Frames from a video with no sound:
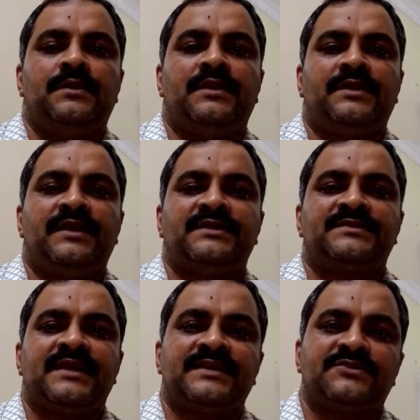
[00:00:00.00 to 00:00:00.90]
It takes
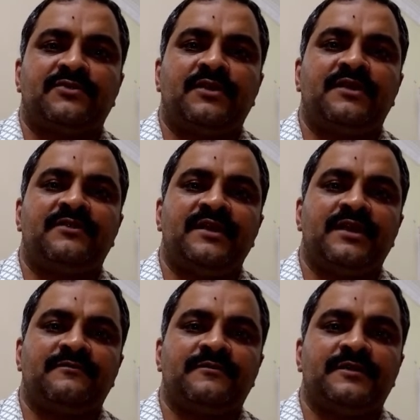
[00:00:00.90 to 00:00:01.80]
extraordinary
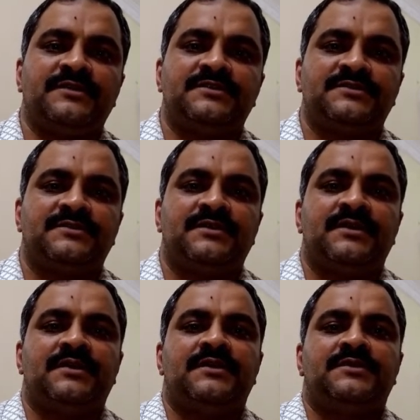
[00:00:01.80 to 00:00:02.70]
effort
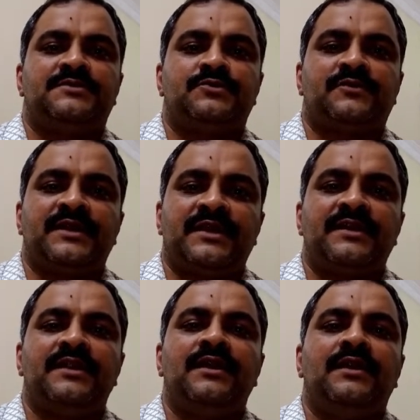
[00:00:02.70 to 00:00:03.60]
to
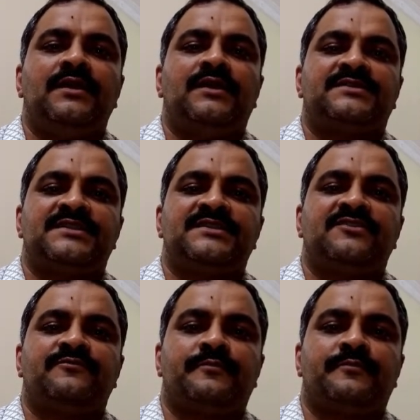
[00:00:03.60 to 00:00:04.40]
rekindle a sense of